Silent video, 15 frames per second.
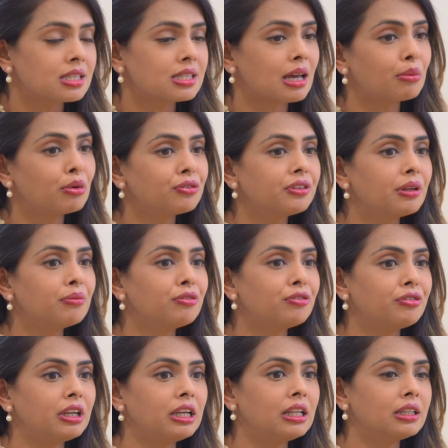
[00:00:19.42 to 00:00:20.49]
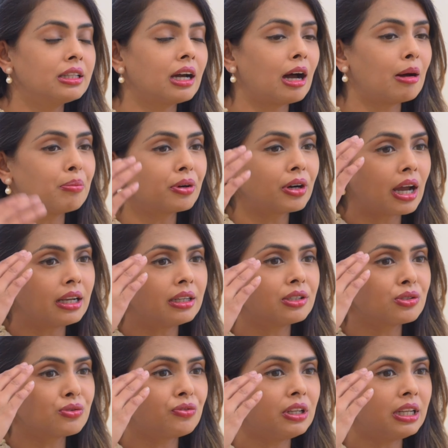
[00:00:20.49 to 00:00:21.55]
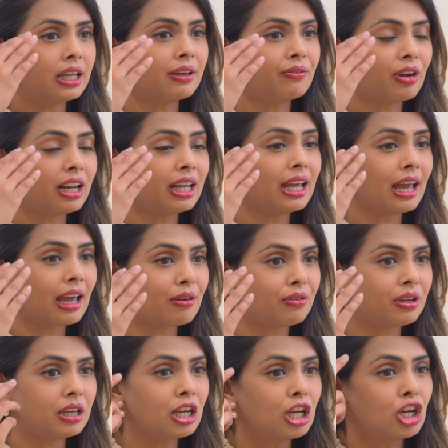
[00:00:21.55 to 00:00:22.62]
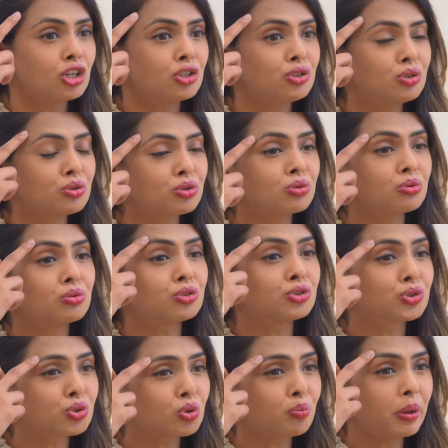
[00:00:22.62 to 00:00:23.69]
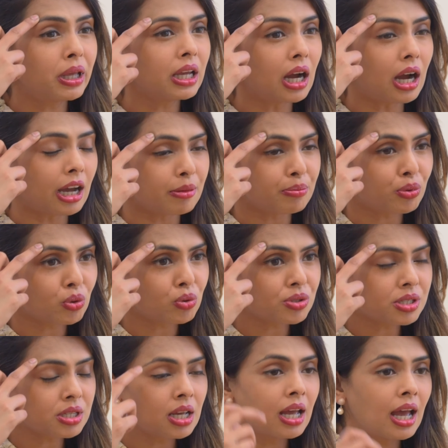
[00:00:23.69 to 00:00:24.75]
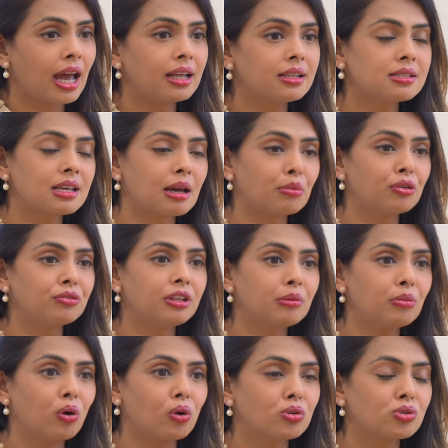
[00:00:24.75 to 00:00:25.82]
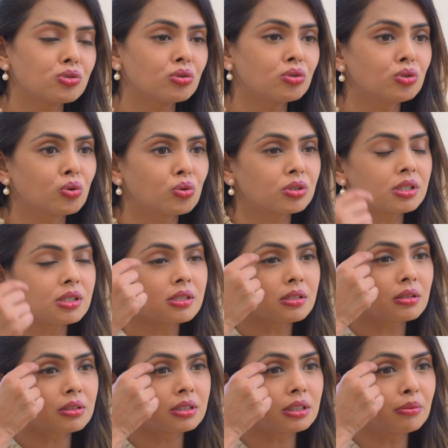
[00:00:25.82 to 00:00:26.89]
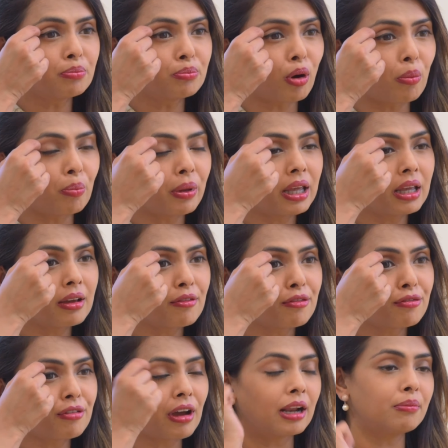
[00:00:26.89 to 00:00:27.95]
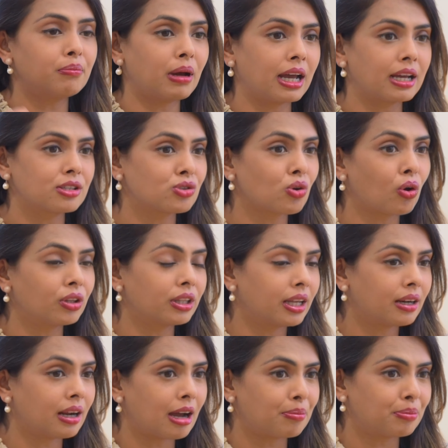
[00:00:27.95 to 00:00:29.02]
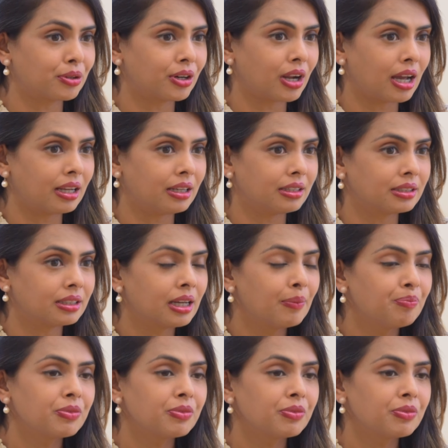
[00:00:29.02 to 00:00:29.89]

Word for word: Some of them feel the upper eyelid is feeling very heavy due to drooping eyebrows, and some of them also notice certain popping fat bags on their upper eyelid.